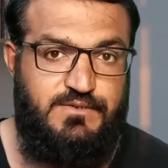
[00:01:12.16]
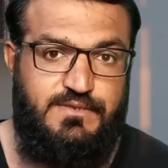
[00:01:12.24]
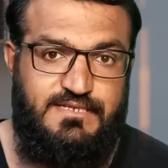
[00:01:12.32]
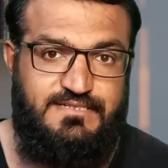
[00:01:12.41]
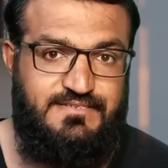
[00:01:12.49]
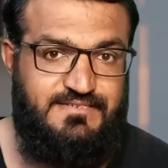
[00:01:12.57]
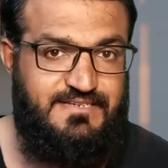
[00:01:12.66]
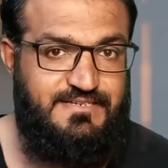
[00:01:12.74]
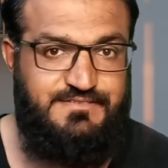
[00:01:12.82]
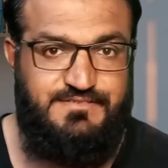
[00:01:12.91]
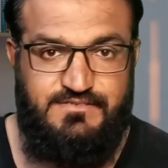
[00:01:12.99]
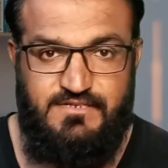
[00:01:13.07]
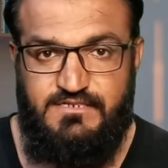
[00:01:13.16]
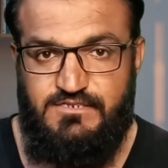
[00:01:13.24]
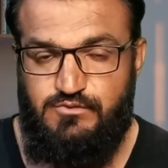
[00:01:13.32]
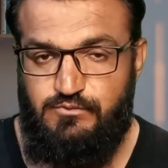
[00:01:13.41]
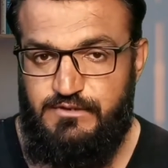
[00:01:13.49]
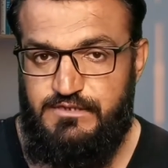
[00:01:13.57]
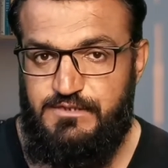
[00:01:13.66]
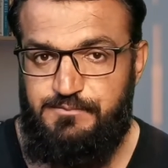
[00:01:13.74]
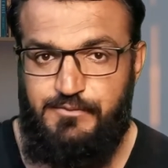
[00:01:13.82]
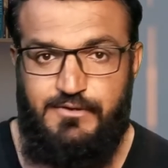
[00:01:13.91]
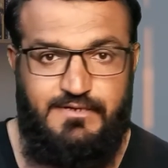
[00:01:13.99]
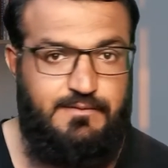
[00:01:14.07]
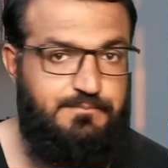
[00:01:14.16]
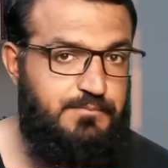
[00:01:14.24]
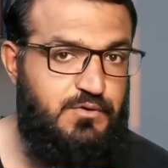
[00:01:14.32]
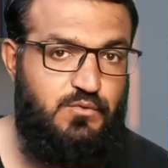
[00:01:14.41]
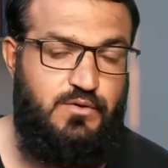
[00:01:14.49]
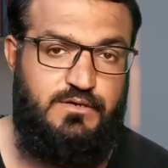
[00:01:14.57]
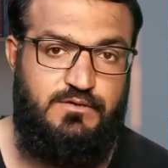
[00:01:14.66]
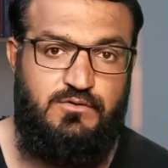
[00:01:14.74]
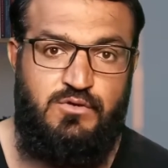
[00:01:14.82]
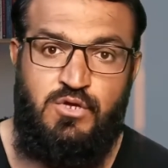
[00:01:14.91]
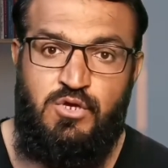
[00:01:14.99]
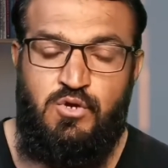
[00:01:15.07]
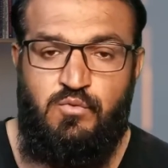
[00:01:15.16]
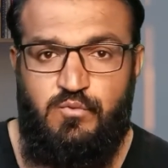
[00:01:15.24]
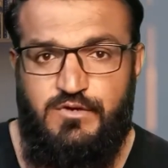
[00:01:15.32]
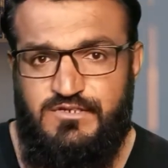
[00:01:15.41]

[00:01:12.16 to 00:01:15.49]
let's get started with the point number one. What